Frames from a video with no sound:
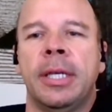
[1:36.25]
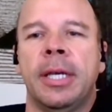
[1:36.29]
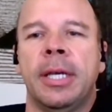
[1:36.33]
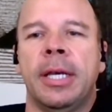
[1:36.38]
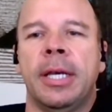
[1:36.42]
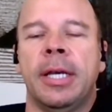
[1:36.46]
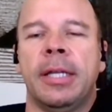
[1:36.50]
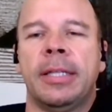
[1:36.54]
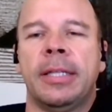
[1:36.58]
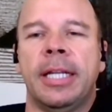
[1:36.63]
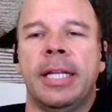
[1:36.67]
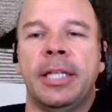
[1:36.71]

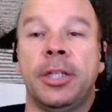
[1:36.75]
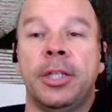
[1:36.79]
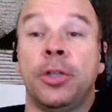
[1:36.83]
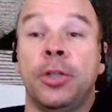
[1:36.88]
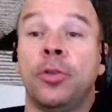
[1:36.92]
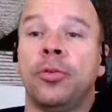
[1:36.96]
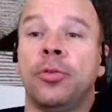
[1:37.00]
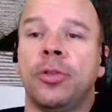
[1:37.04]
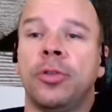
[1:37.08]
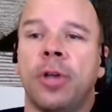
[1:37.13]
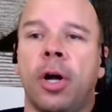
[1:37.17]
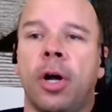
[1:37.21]
That
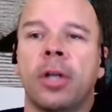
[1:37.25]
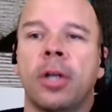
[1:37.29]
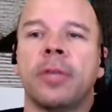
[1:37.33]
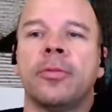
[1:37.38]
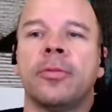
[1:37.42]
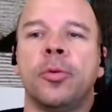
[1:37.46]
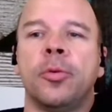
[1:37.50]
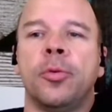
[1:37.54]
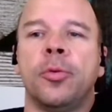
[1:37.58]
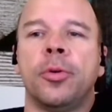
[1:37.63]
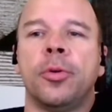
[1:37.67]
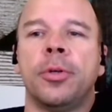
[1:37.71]
includes all of
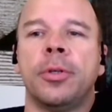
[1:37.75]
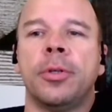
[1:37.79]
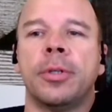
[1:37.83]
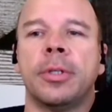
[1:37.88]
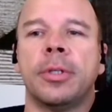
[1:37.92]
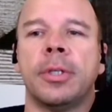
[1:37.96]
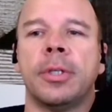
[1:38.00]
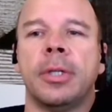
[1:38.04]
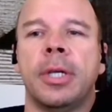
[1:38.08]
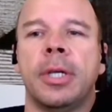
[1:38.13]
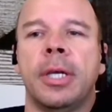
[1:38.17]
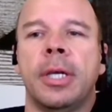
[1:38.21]
the work
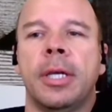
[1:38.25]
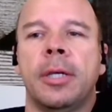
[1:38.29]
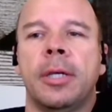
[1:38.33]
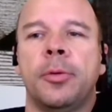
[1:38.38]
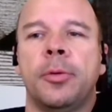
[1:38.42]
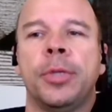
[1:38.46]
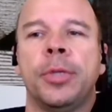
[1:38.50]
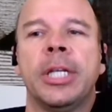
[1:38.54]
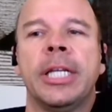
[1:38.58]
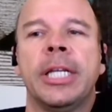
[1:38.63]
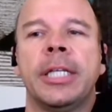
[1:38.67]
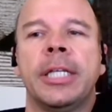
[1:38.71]

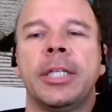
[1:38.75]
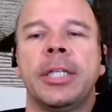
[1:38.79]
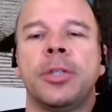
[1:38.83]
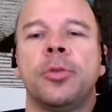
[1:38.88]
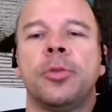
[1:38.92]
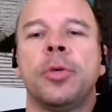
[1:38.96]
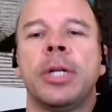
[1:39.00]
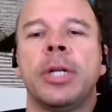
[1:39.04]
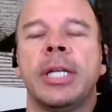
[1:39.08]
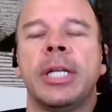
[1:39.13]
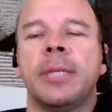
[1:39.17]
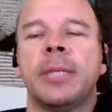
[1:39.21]
related
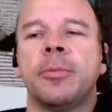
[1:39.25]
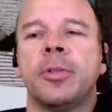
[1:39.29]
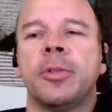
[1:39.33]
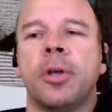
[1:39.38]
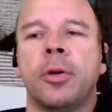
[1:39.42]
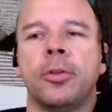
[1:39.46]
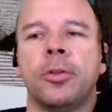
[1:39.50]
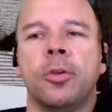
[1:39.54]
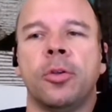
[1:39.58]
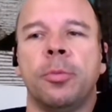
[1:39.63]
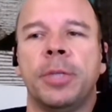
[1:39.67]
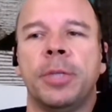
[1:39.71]
to claims
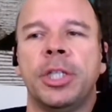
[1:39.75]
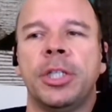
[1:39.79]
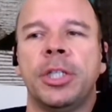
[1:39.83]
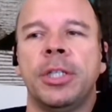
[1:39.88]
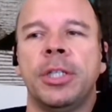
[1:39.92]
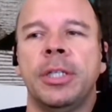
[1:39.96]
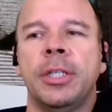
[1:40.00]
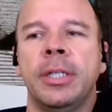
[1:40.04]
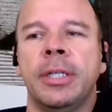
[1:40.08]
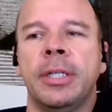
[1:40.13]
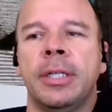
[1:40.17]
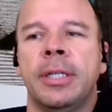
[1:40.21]

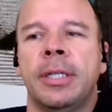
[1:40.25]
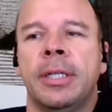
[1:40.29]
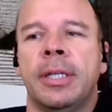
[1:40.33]
automation,